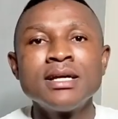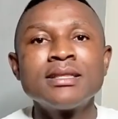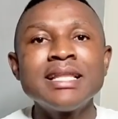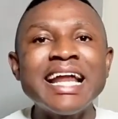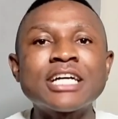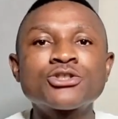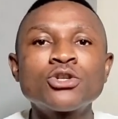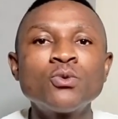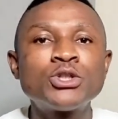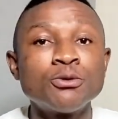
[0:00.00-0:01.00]
that
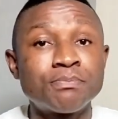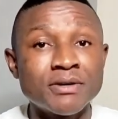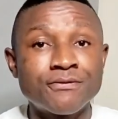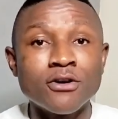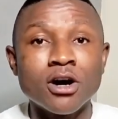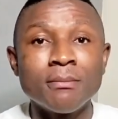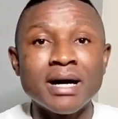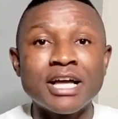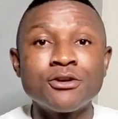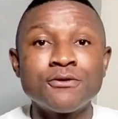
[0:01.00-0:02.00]
action which you perform
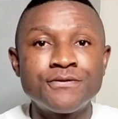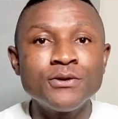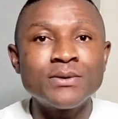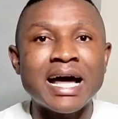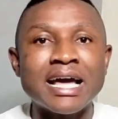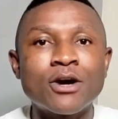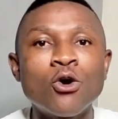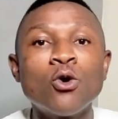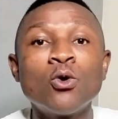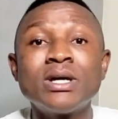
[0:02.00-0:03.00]
and you feel like,
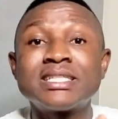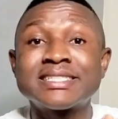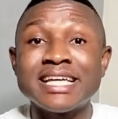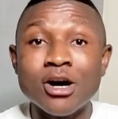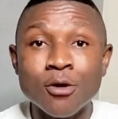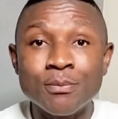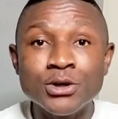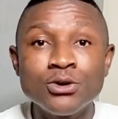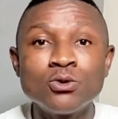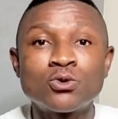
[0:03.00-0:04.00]
oh, it is
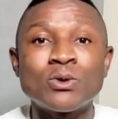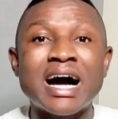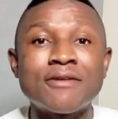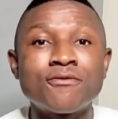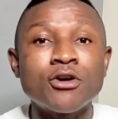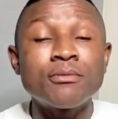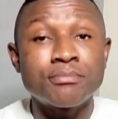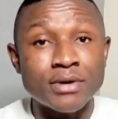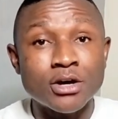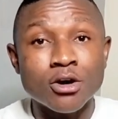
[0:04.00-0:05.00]
helping you to avoid
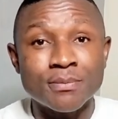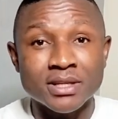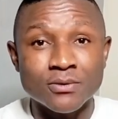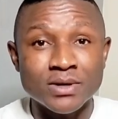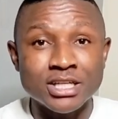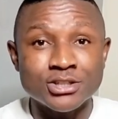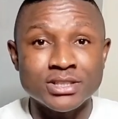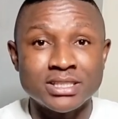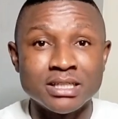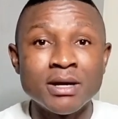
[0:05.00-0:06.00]
breakup in the
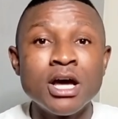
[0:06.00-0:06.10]
relationship,